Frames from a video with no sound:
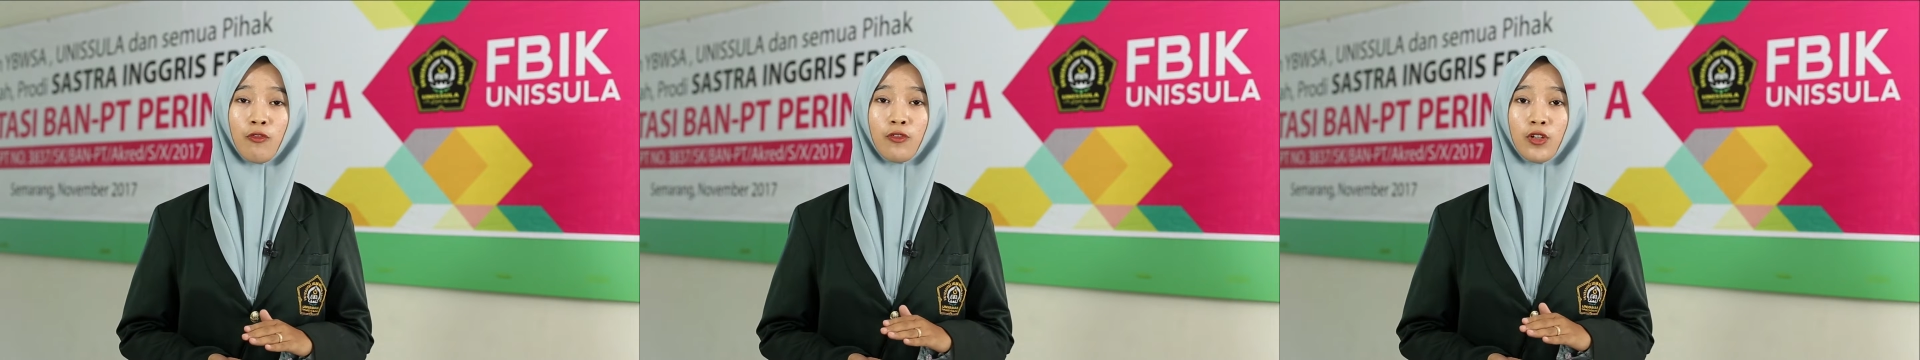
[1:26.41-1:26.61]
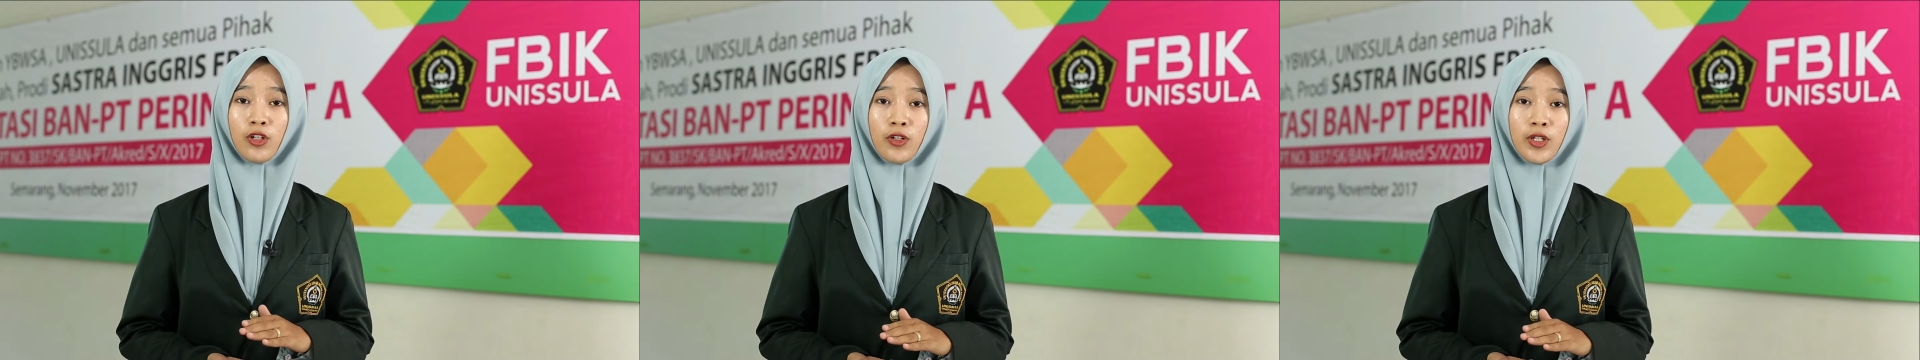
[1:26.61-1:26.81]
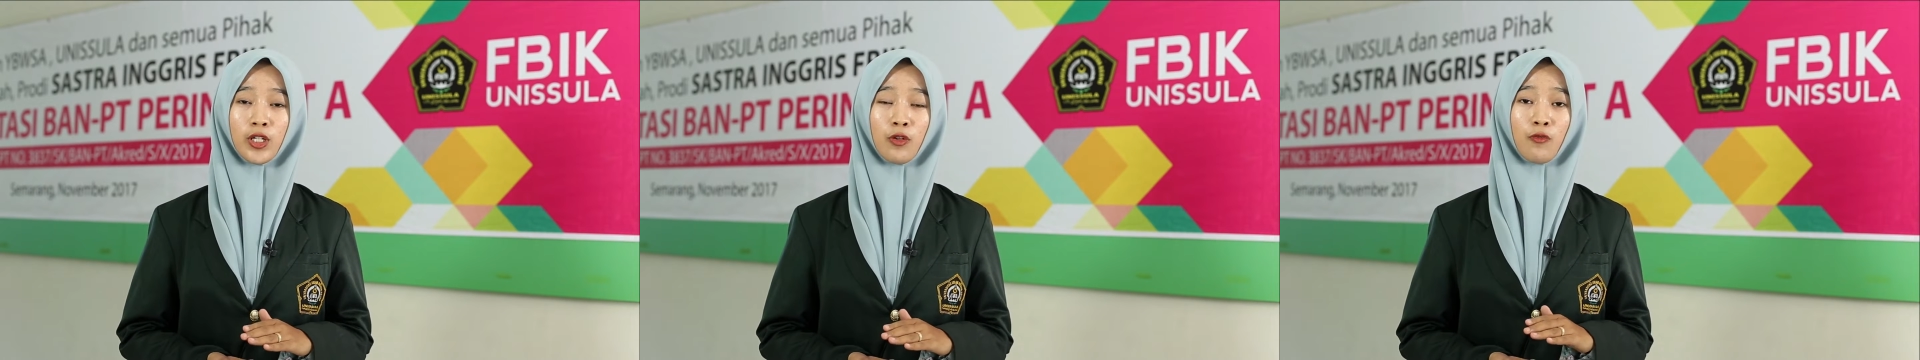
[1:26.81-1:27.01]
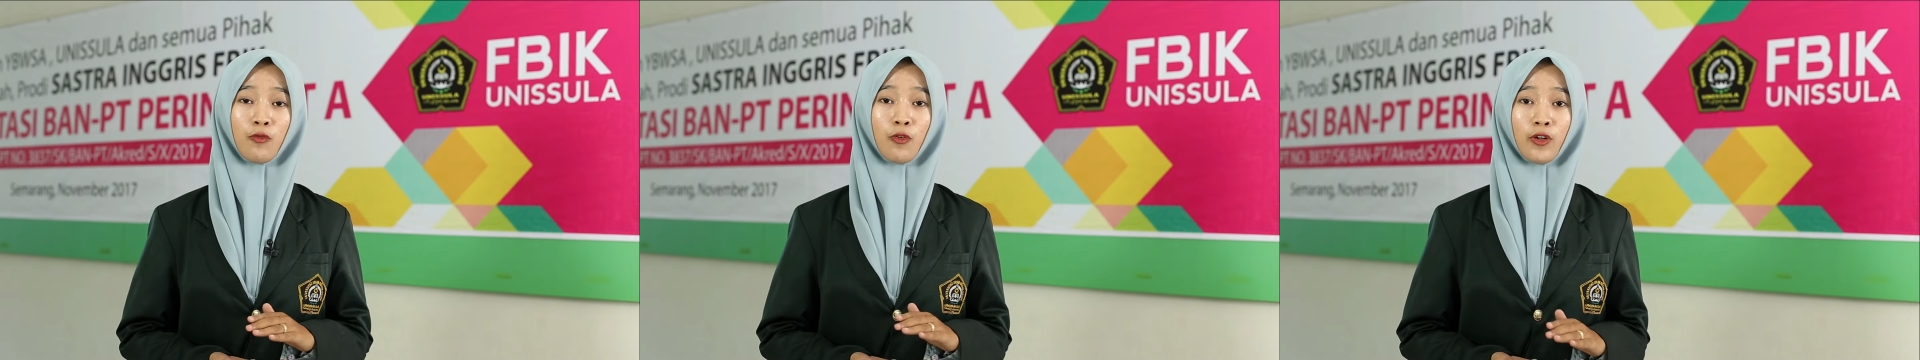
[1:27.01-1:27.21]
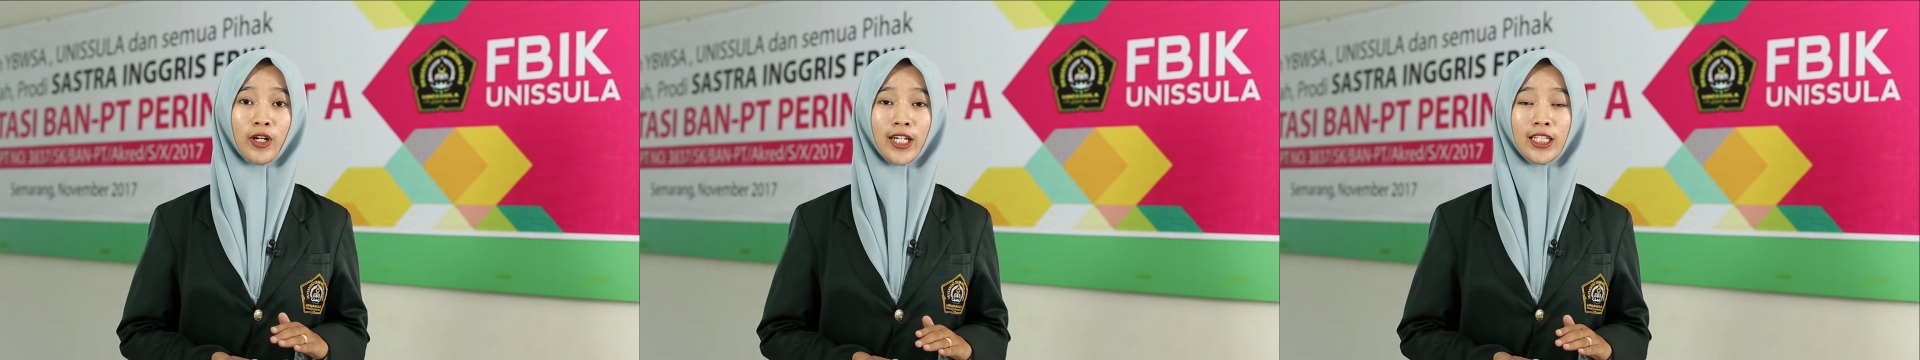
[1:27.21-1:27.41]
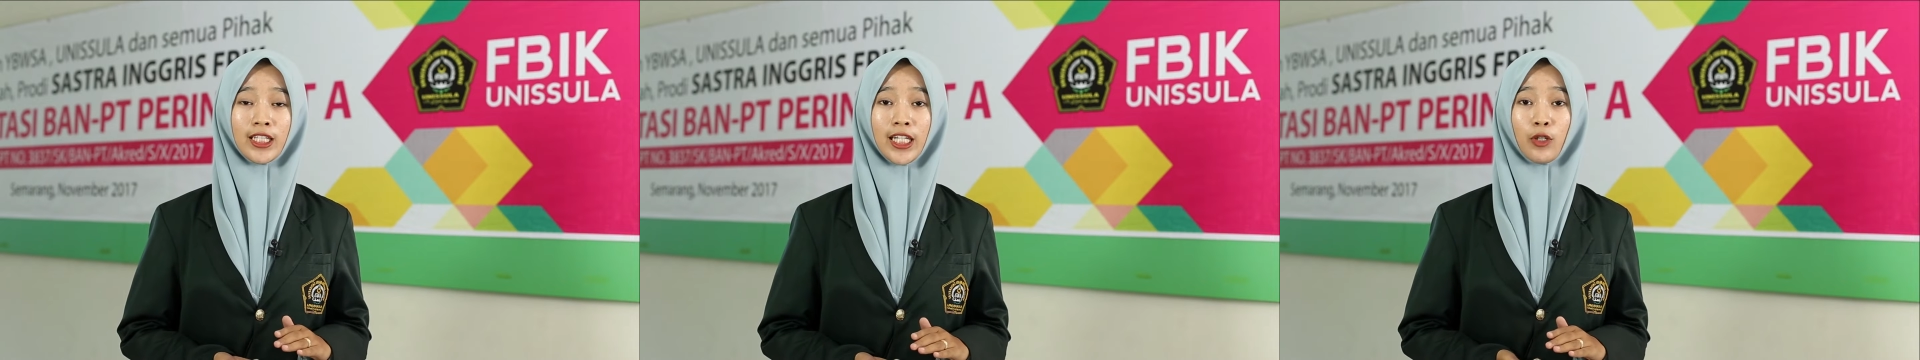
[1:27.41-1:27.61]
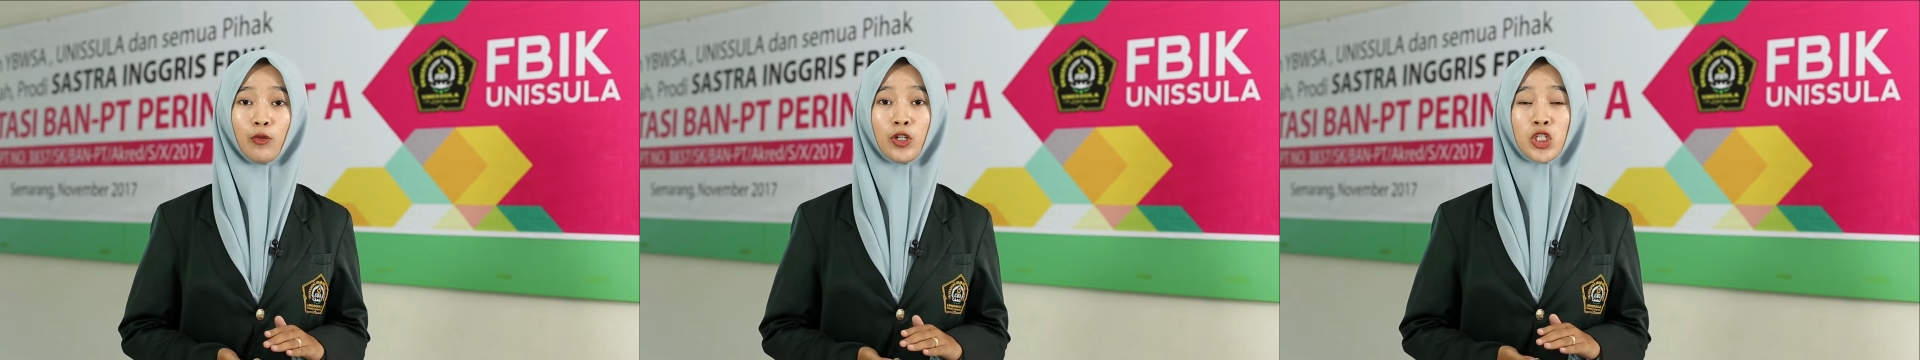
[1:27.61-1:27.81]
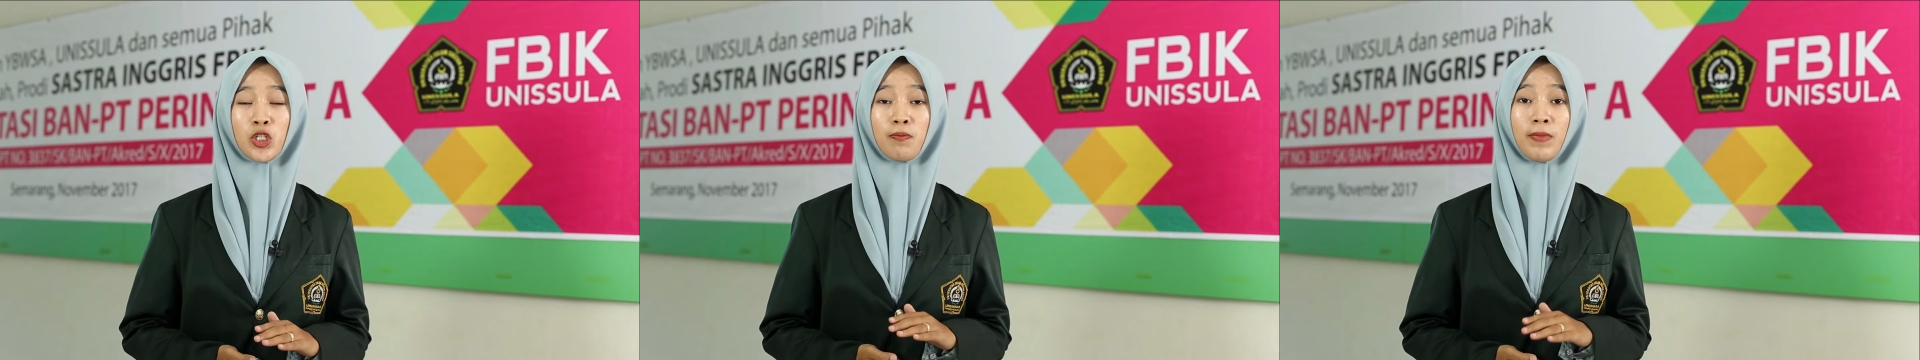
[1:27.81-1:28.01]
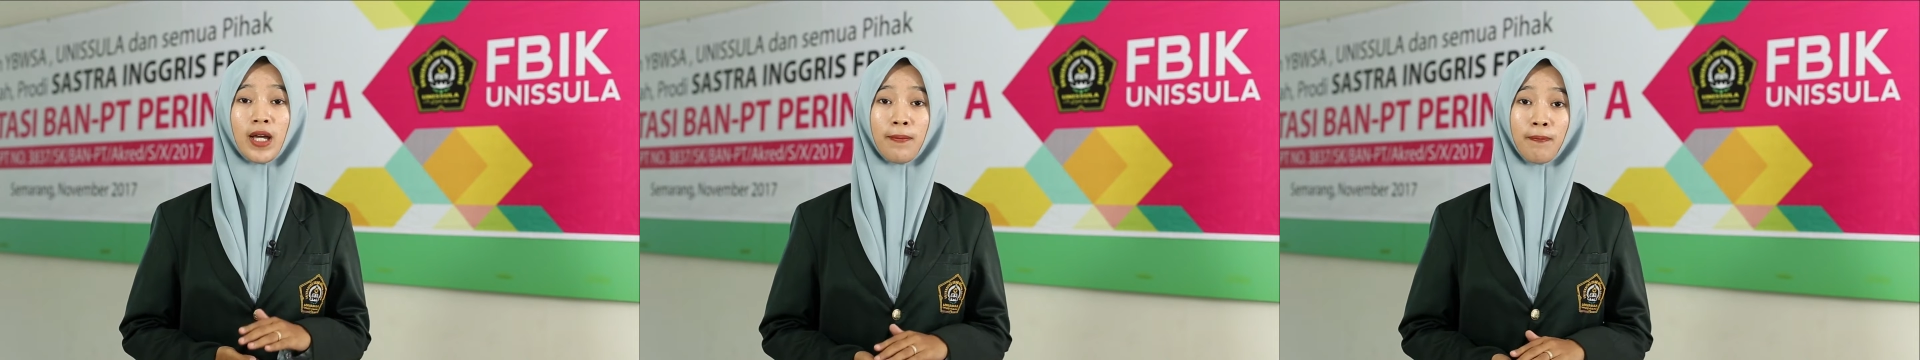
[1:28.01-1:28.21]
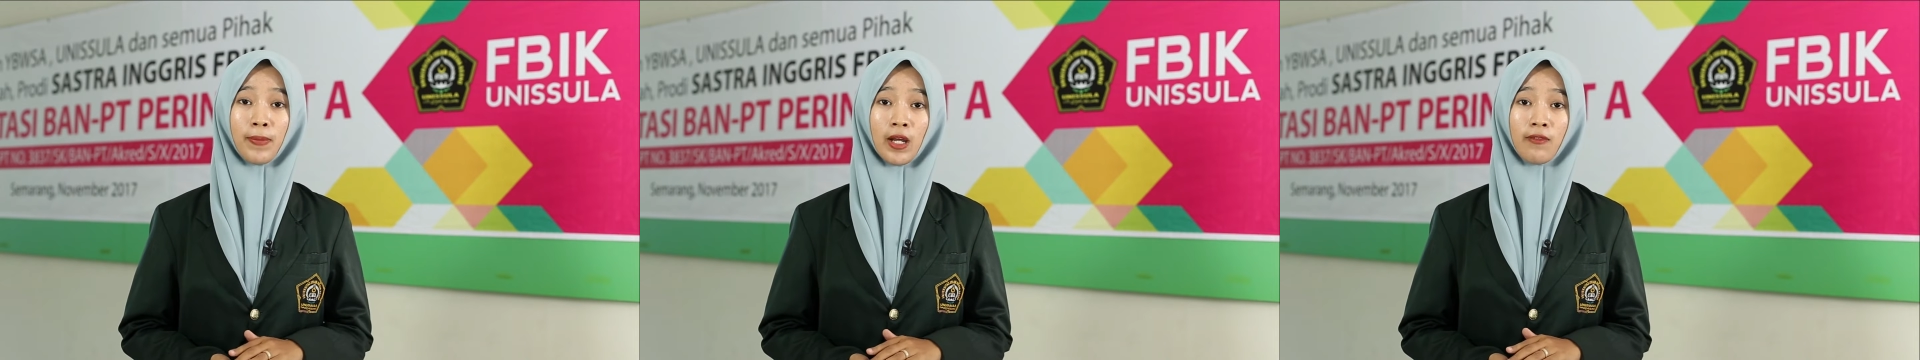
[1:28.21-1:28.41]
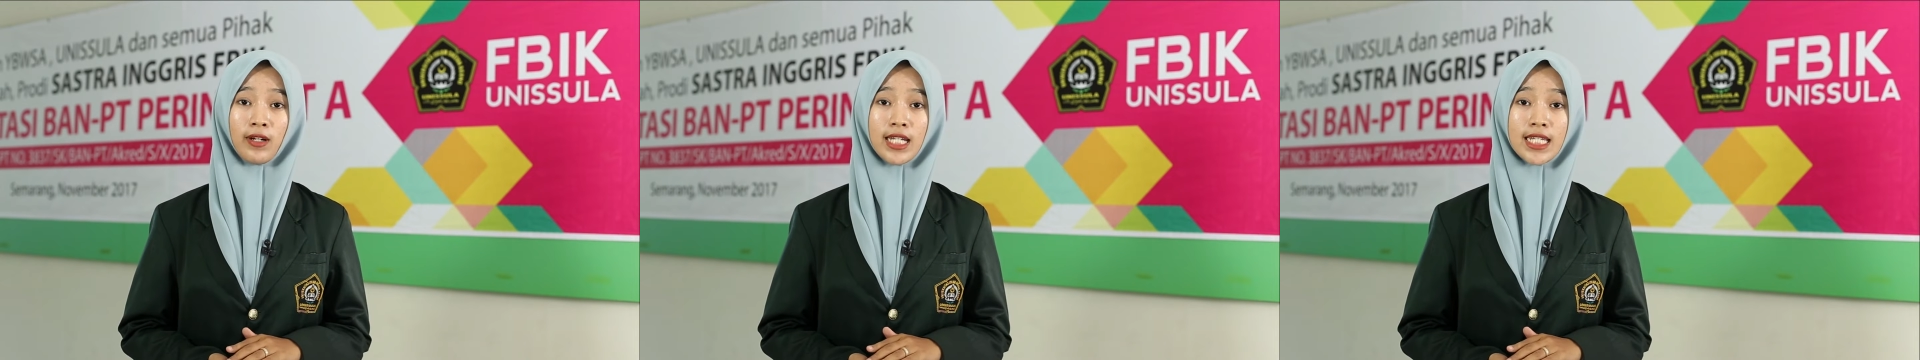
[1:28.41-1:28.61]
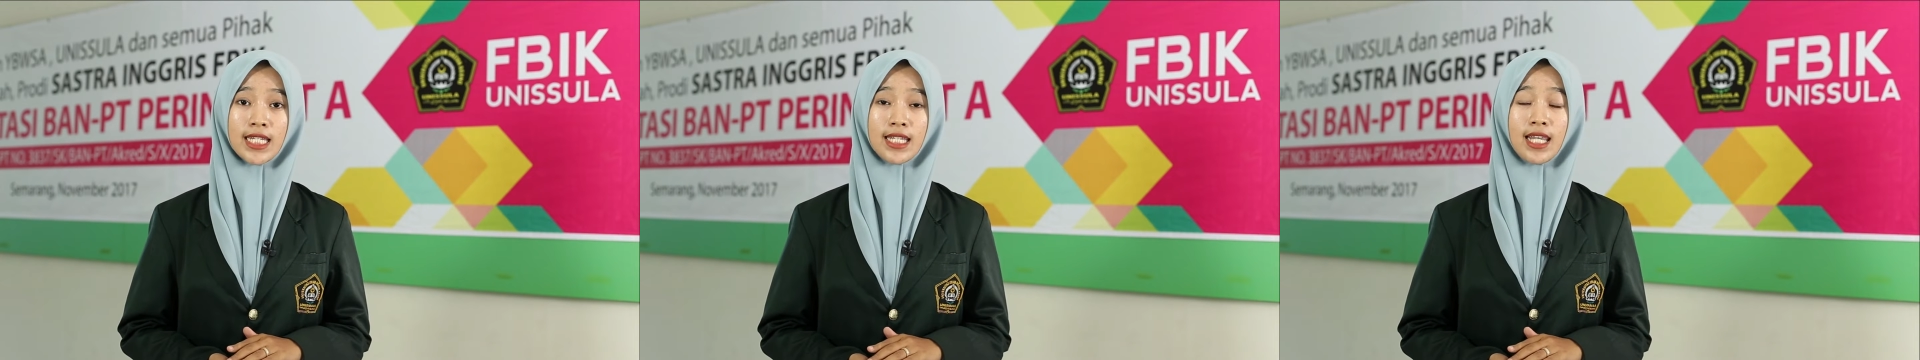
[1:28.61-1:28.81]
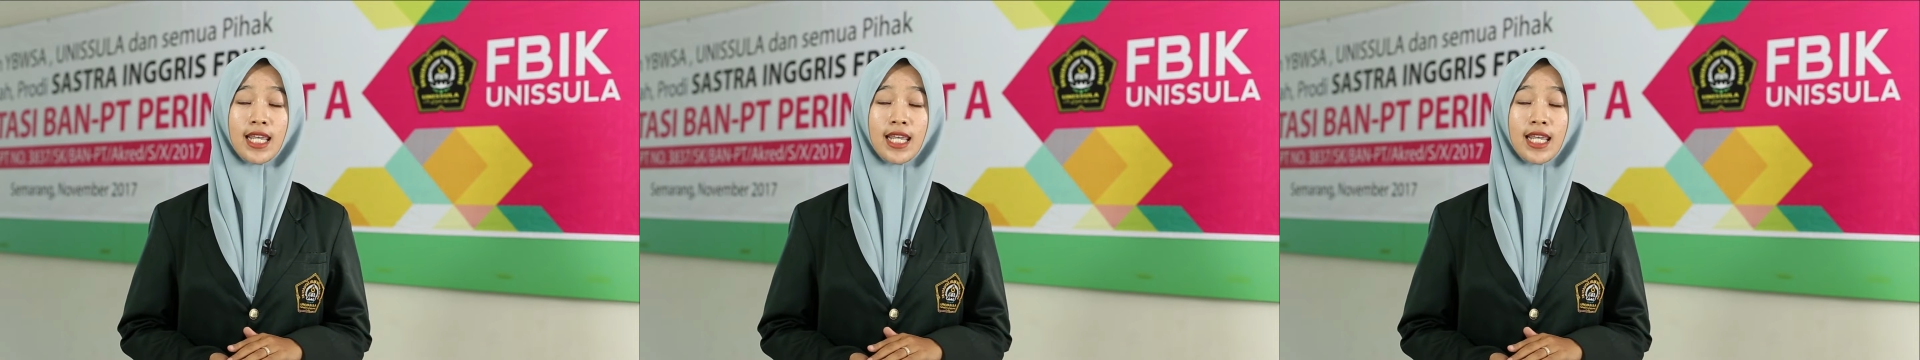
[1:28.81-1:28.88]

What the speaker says: learning foreign language by parents